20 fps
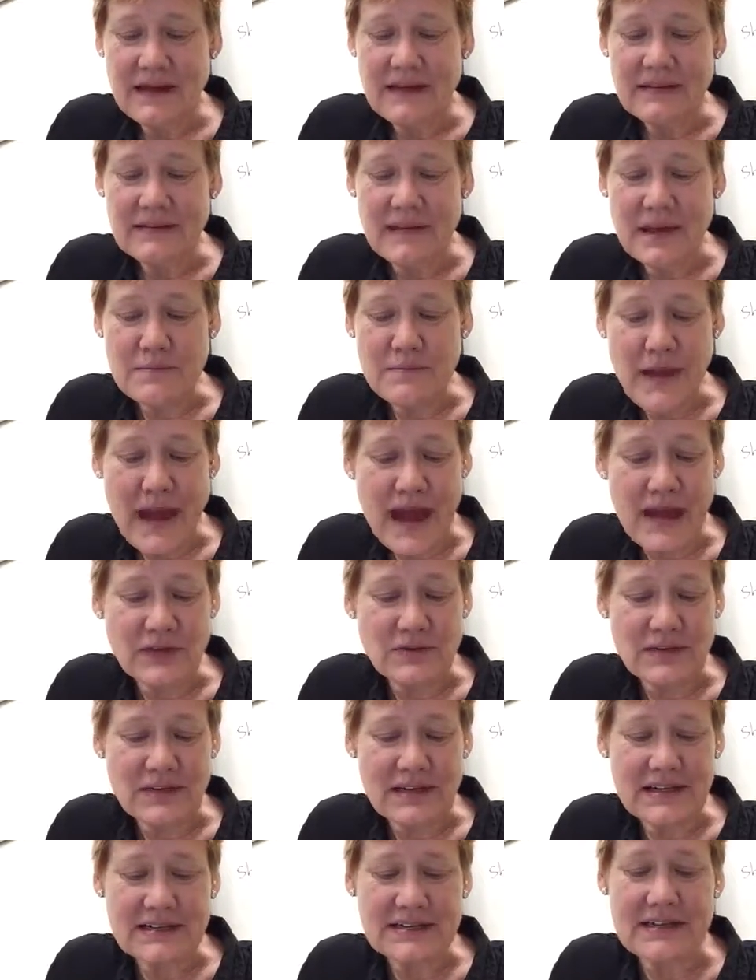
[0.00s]
St.
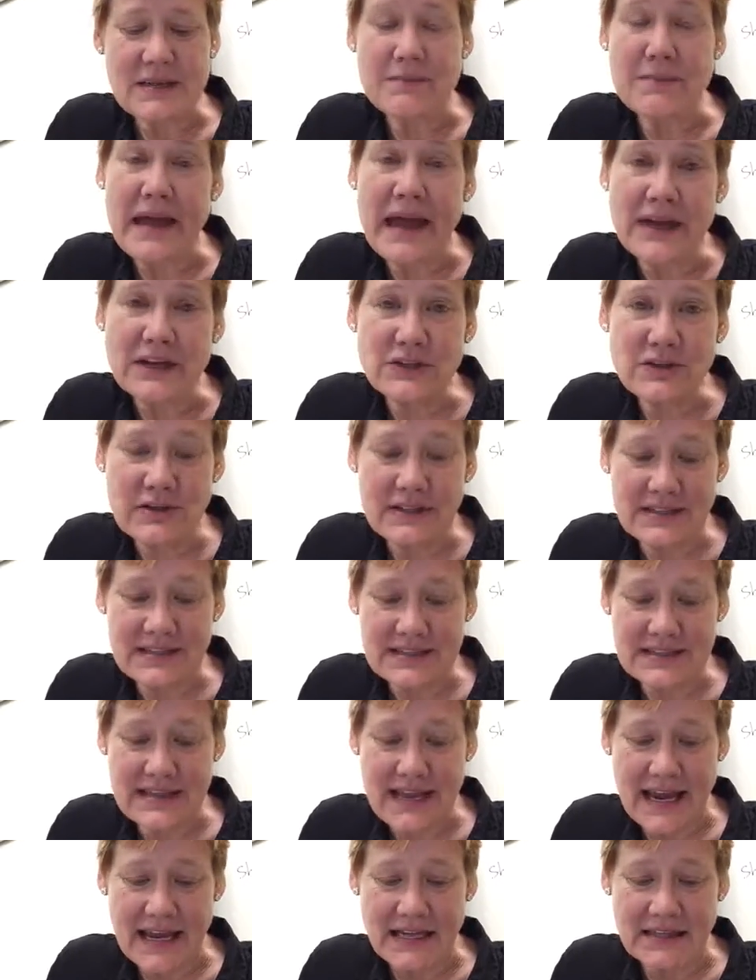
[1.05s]
Patrick is the patron
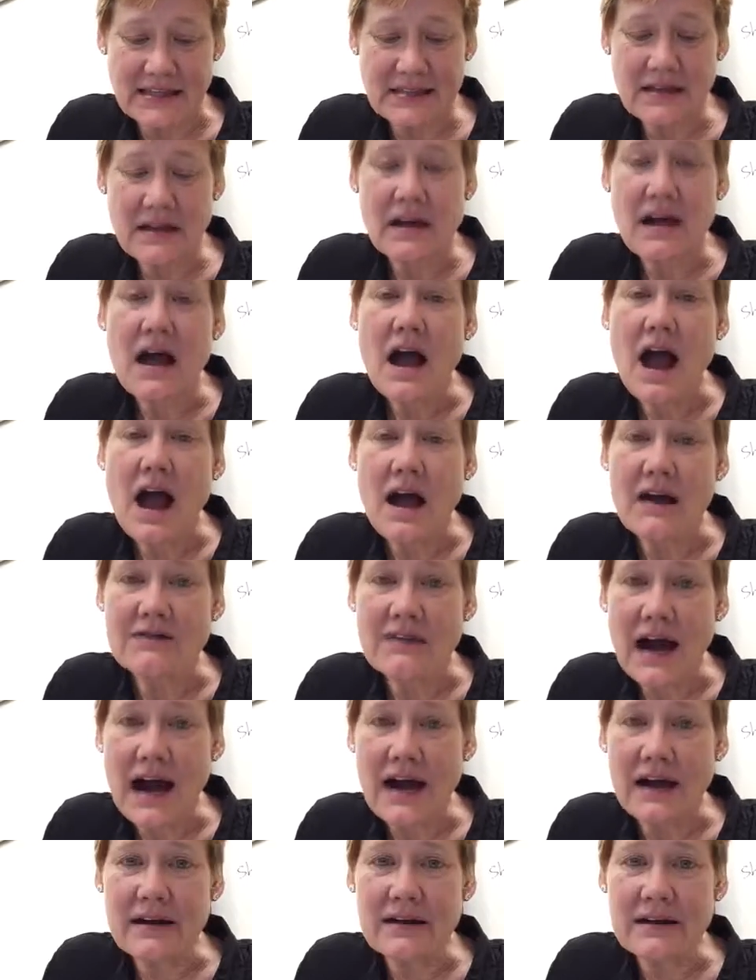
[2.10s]
saint of
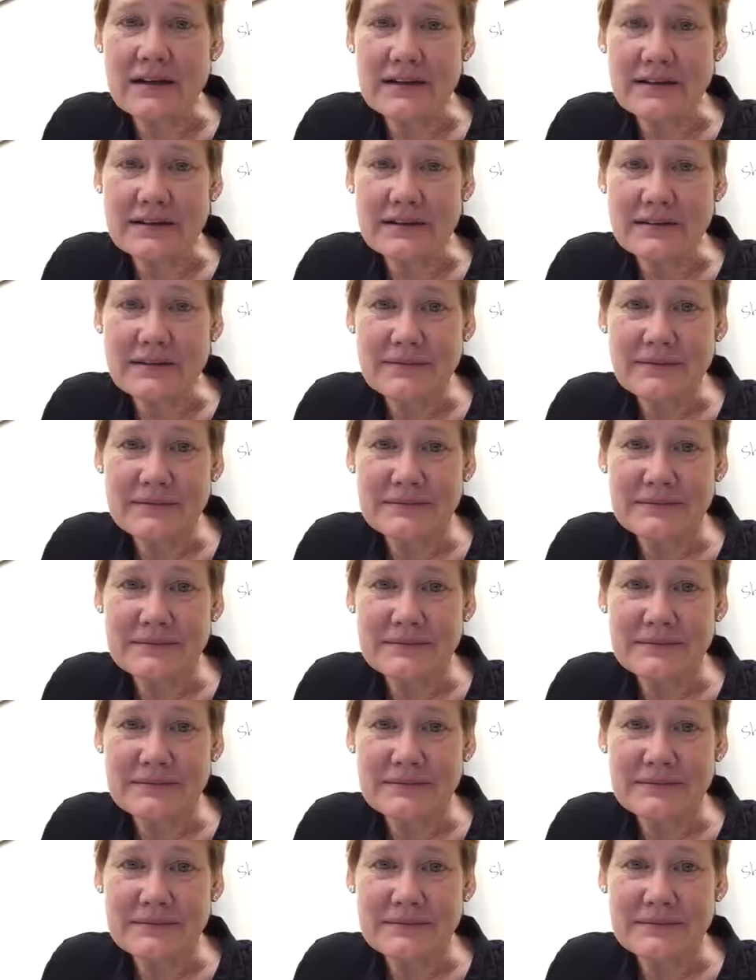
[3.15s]
Ireland